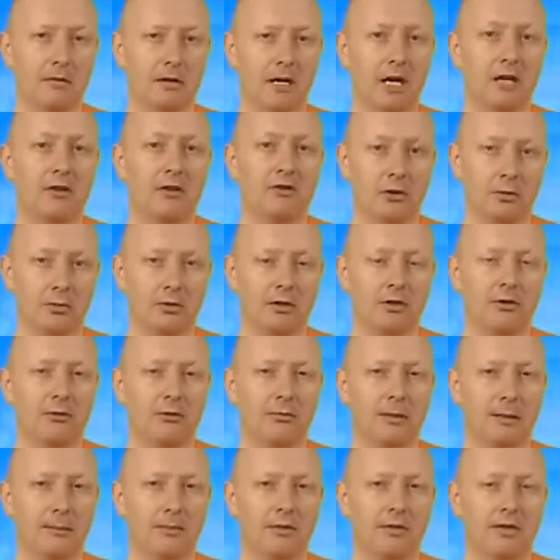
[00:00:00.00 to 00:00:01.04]
unscrupulous
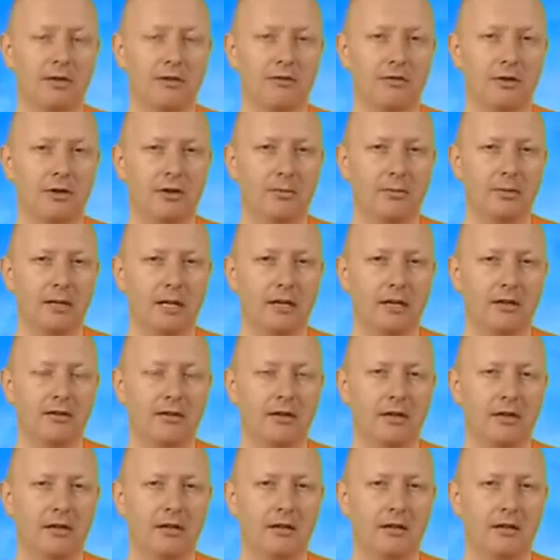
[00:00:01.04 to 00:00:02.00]
people in the first place.